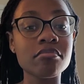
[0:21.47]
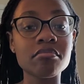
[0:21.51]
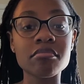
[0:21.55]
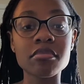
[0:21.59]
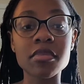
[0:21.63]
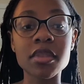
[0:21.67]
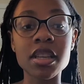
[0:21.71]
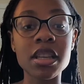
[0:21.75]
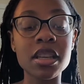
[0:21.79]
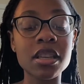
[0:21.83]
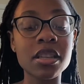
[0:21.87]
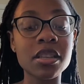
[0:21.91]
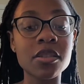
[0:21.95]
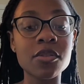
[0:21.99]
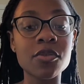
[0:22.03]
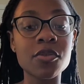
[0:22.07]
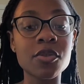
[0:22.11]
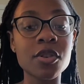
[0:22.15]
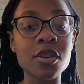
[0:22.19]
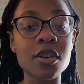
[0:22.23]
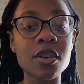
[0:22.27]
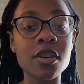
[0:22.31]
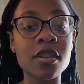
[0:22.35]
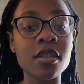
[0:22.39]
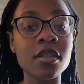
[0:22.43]
is
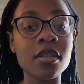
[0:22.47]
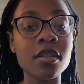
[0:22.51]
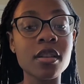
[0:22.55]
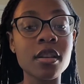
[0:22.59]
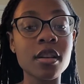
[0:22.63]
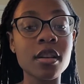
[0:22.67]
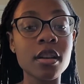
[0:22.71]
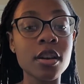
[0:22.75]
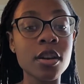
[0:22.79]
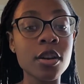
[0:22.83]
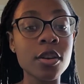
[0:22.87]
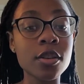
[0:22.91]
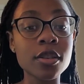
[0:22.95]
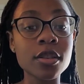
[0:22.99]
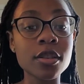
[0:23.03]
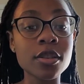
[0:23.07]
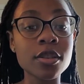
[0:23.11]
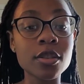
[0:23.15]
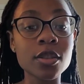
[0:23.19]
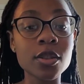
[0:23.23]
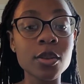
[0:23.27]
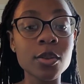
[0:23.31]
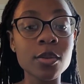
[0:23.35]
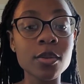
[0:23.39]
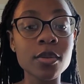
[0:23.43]
for nursing
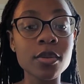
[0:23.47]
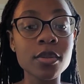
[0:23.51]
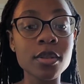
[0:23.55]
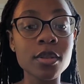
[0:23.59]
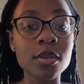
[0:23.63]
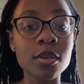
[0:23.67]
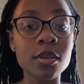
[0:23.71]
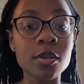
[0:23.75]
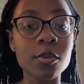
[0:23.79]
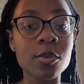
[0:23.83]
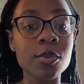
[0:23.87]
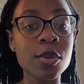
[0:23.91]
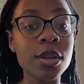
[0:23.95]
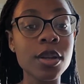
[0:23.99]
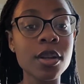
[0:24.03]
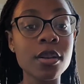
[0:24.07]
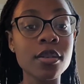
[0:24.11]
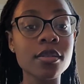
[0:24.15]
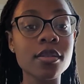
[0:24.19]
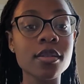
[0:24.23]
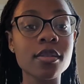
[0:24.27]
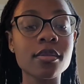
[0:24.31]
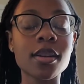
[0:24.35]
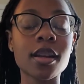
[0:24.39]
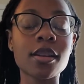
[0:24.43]
students, or
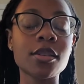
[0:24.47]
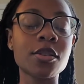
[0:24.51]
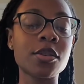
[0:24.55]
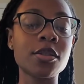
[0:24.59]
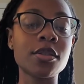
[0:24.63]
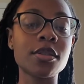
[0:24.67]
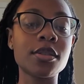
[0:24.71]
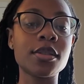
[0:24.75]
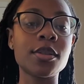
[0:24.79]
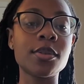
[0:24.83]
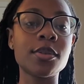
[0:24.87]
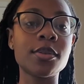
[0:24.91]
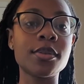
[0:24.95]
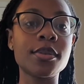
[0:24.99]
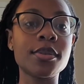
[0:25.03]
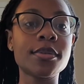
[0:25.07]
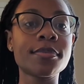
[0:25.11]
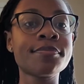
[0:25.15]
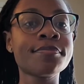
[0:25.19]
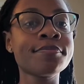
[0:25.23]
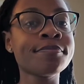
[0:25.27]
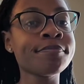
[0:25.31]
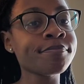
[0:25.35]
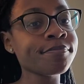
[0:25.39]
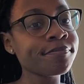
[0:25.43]
pre-nursing, not nursing students.
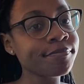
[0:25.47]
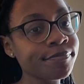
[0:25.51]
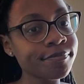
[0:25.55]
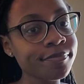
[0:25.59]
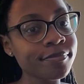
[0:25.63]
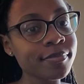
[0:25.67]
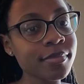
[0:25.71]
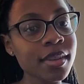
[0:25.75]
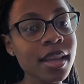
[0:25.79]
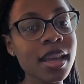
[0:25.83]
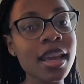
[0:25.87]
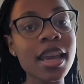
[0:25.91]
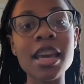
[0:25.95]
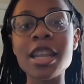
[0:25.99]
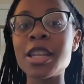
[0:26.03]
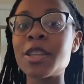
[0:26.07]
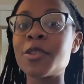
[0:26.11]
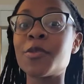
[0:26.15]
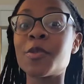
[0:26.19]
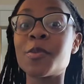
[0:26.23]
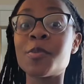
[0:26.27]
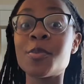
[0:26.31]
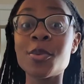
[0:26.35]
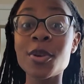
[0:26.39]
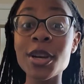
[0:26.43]
It is
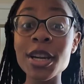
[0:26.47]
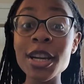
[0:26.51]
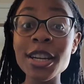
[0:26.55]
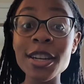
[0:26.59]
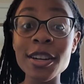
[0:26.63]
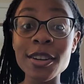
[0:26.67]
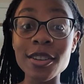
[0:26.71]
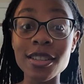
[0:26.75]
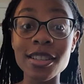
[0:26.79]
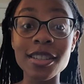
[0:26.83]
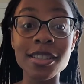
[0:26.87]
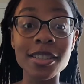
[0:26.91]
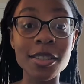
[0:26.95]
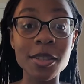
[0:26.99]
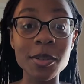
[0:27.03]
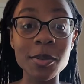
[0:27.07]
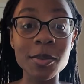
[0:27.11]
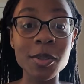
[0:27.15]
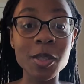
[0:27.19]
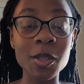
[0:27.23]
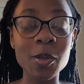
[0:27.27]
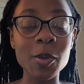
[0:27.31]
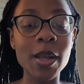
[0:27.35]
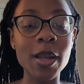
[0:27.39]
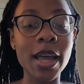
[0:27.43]
for pre-nursing
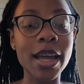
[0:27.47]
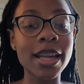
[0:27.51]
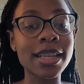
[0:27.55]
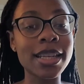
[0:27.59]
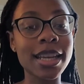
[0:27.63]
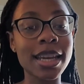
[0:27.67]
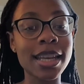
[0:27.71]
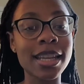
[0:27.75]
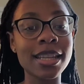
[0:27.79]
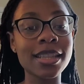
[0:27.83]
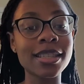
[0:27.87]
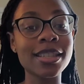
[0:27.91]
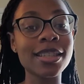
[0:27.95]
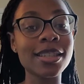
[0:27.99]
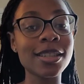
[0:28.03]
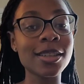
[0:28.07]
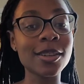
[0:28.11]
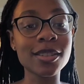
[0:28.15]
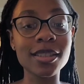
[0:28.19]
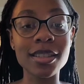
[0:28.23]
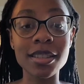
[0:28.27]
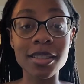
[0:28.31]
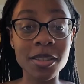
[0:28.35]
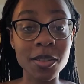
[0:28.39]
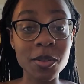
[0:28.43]
students who like to get into
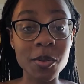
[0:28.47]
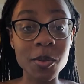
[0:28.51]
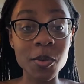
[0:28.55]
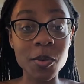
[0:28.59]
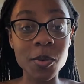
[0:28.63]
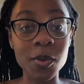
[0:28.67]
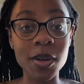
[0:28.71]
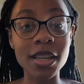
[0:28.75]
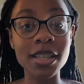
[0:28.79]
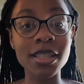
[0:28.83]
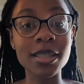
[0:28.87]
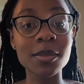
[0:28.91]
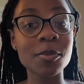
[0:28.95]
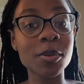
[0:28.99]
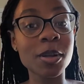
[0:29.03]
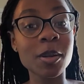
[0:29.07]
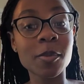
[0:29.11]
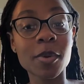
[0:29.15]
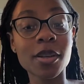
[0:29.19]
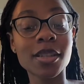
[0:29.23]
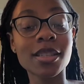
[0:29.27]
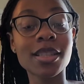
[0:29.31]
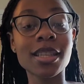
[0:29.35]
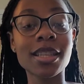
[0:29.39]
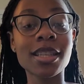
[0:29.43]
nursing school. It is pretty
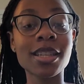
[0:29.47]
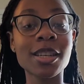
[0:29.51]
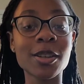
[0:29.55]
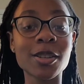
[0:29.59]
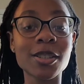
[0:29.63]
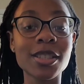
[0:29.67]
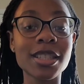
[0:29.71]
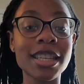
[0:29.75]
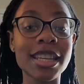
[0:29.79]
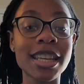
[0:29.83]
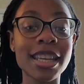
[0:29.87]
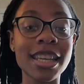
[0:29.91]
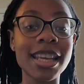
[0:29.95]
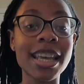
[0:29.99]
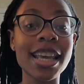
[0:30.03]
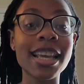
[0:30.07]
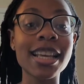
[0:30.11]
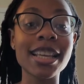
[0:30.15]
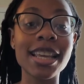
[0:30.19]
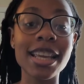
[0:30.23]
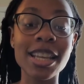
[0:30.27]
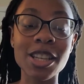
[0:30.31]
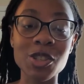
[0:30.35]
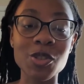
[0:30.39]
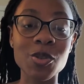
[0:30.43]
much the nursing
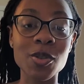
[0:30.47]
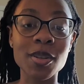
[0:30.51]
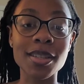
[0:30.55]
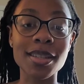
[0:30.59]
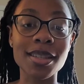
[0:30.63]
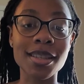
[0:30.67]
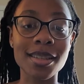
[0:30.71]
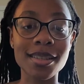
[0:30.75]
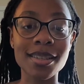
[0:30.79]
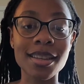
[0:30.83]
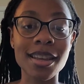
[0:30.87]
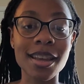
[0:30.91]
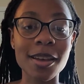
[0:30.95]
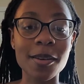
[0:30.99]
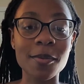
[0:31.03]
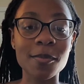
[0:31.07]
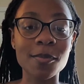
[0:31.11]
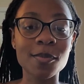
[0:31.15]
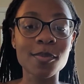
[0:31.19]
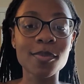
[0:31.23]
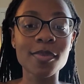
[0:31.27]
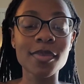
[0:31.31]
entrance exam.